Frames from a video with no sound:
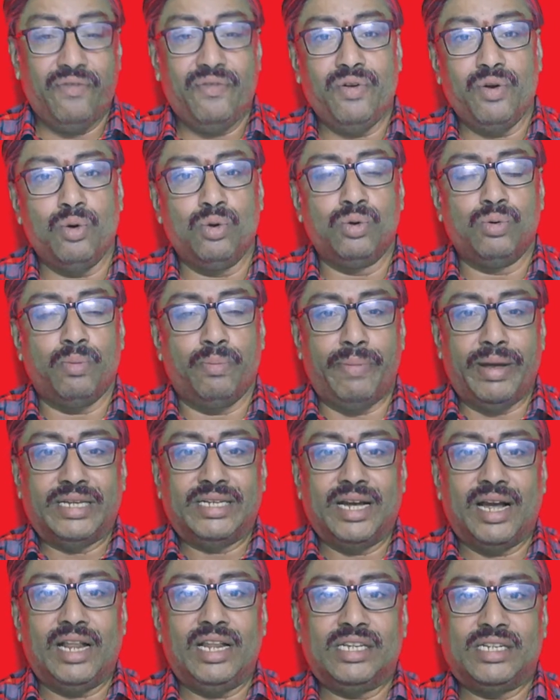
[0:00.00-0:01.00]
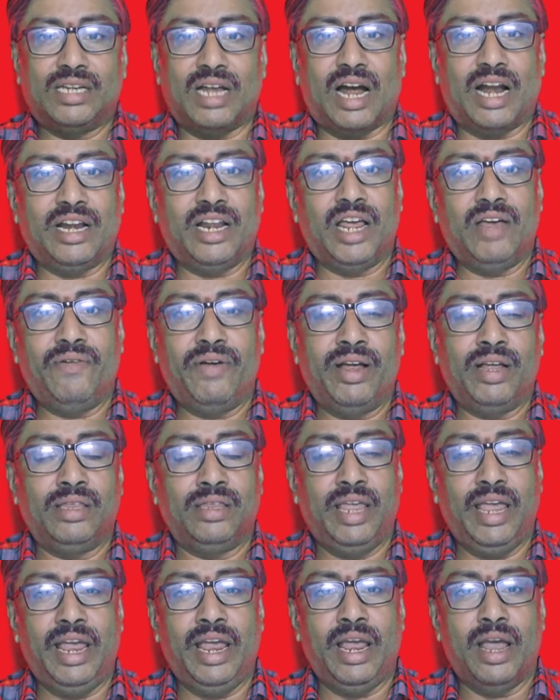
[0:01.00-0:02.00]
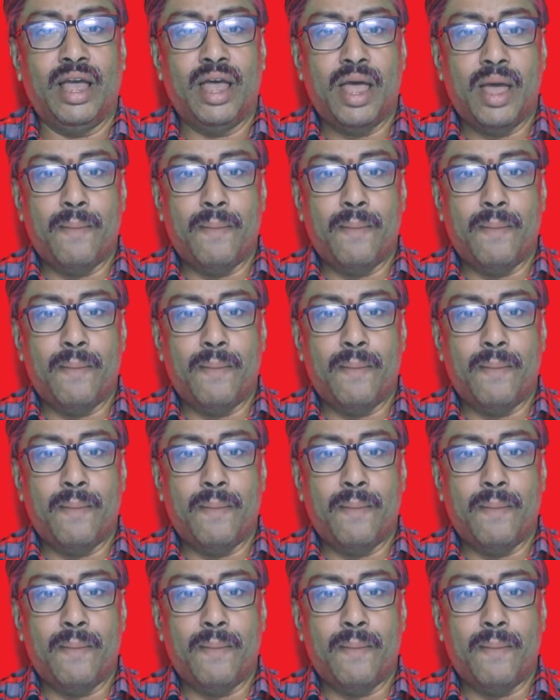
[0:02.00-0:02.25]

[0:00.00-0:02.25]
you basically start giving the